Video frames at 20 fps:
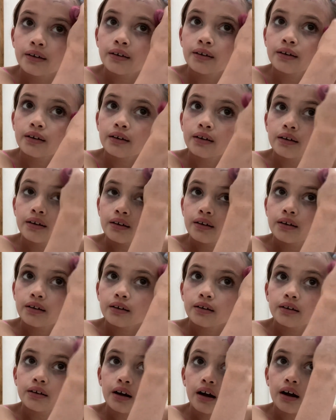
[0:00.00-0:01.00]

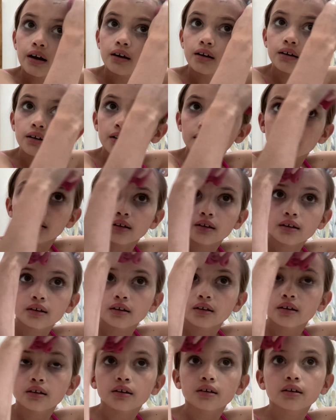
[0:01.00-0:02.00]

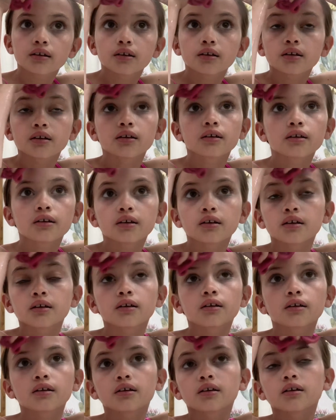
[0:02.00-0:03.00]

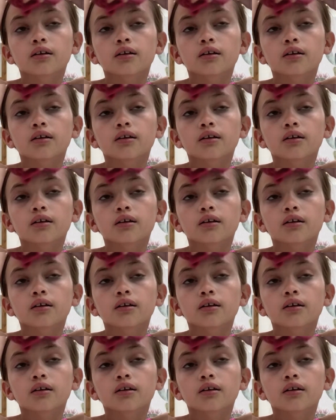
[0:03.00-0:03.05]
(no one is talking)